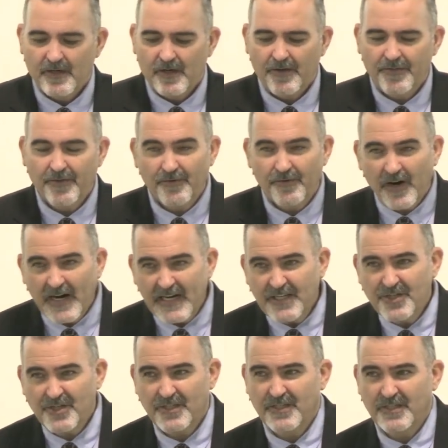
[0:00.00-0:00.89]
are the
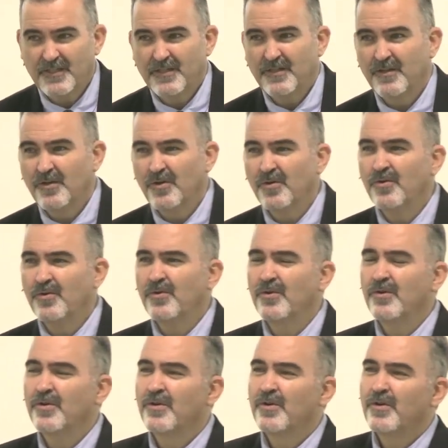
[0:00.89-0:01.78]
righteous
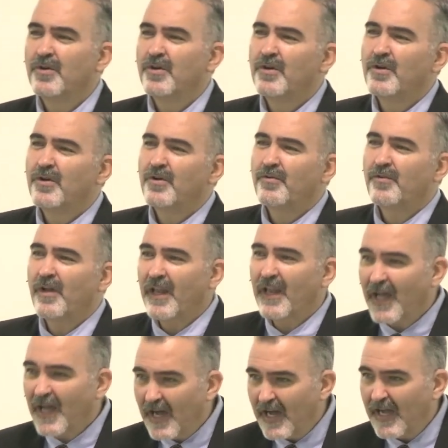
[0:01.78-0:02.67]
who
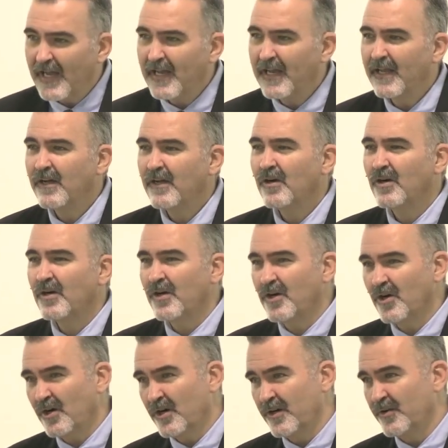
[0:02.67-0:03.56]
rely on
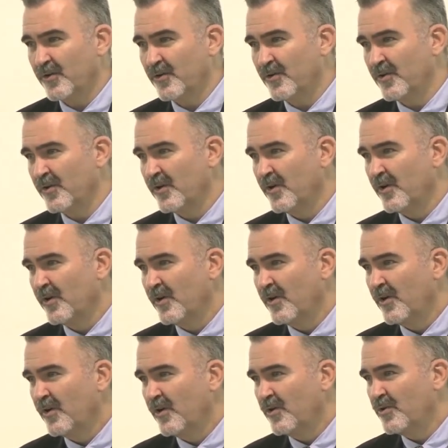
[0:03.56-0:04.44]
God,
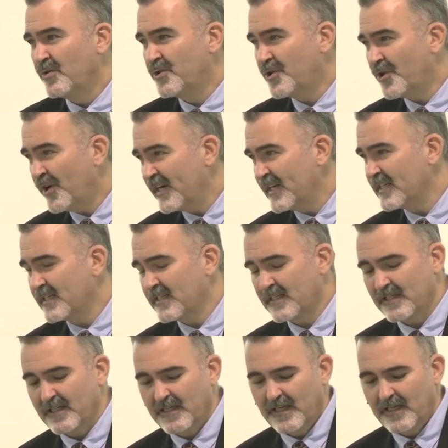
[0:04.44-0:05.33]
who
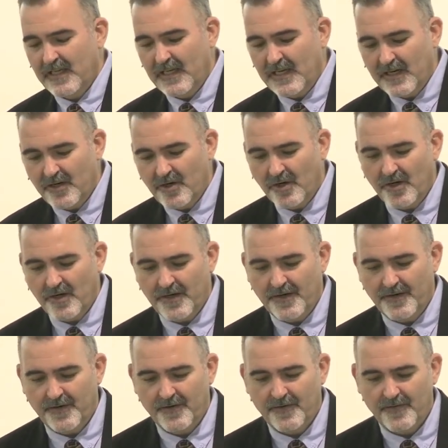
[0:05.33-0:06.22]
trust in
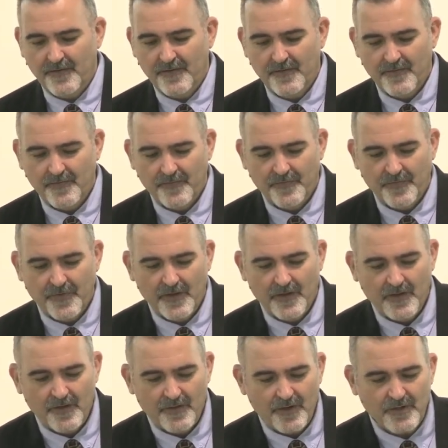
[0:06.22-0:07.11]
God.
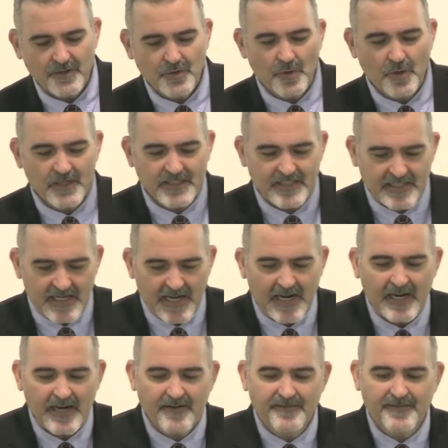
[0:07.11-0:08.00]
Those who are
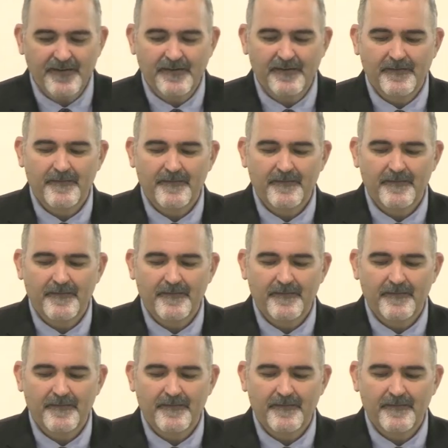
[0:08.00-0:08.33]
saved,